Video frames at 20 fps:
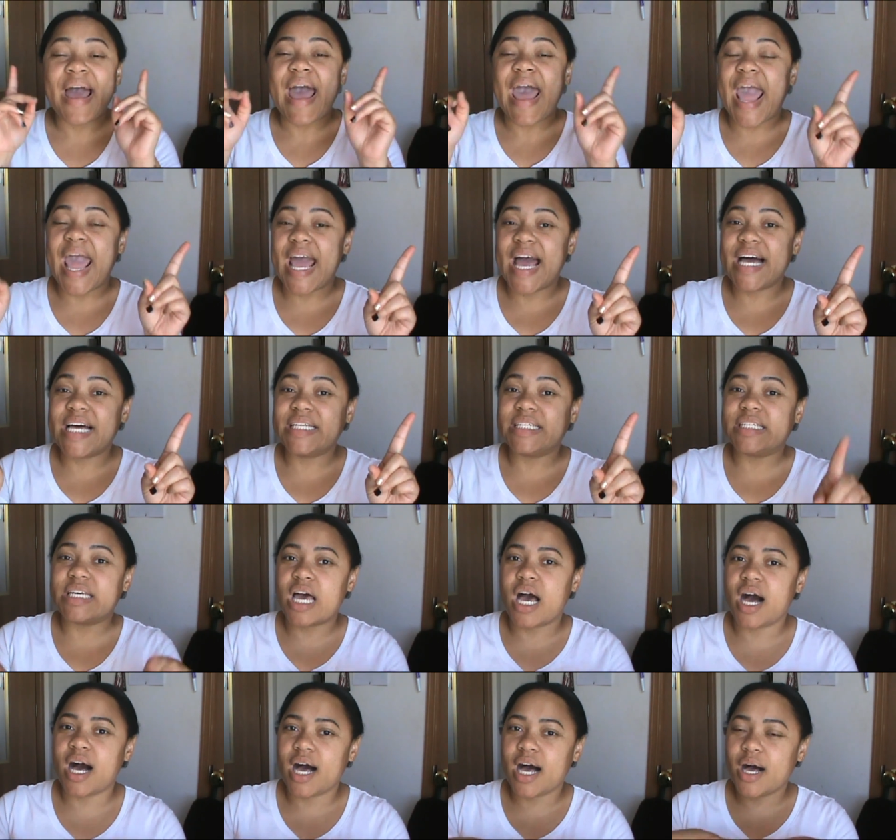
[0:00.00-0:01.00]
And
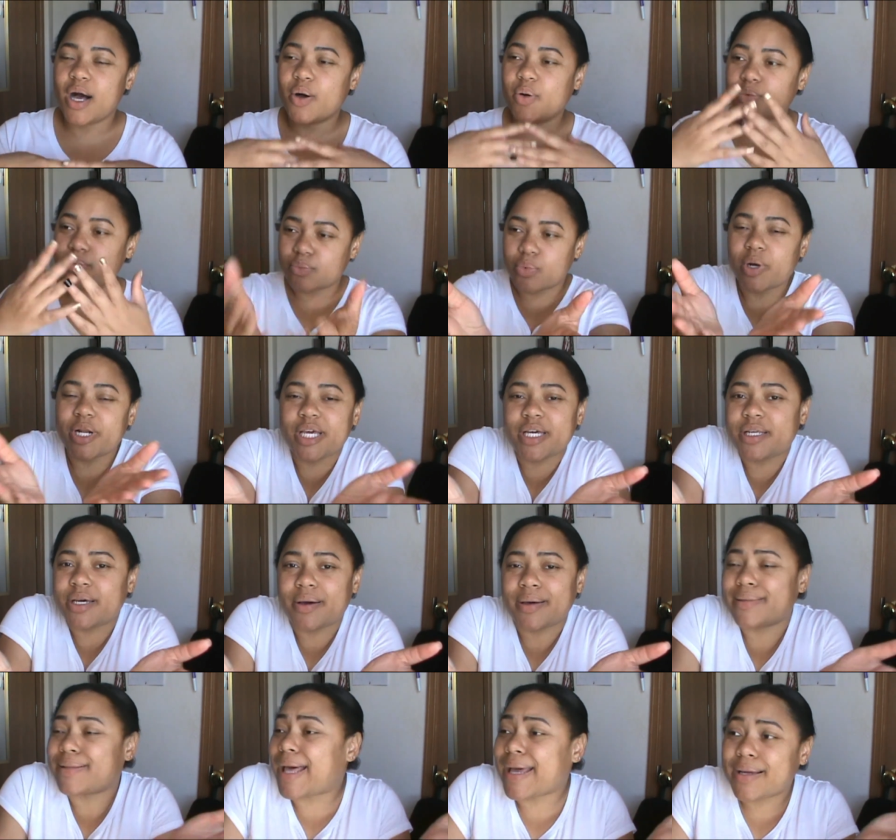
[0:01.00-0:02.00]
what are you
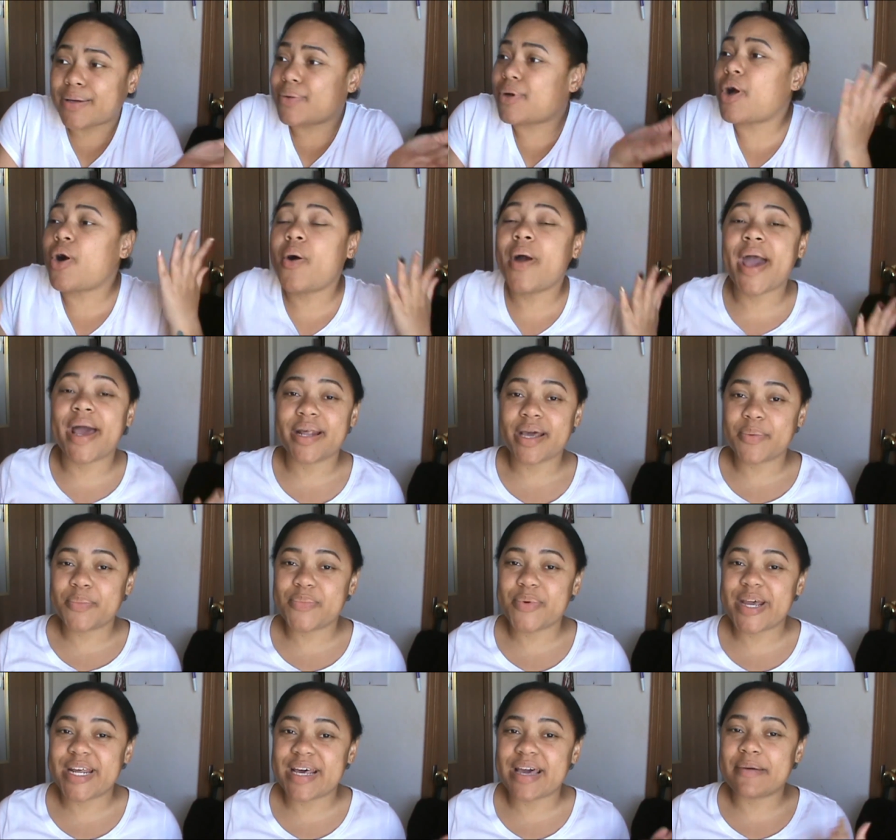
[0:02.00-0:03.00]
doing? Like, go ahead and
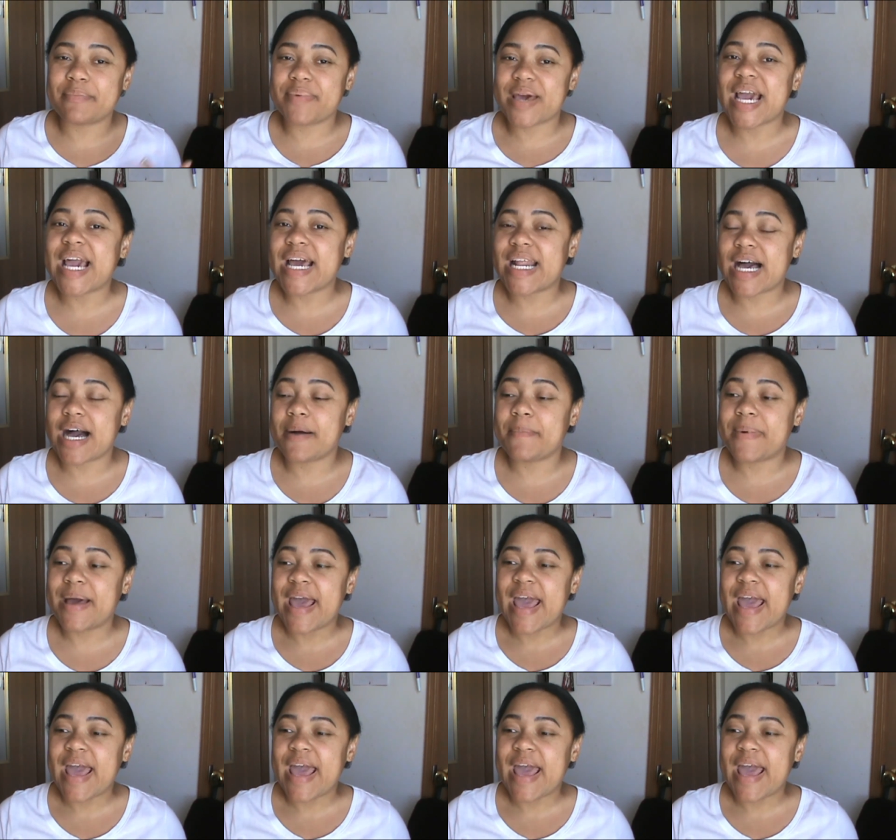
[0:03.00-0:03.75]
read it and pick it up,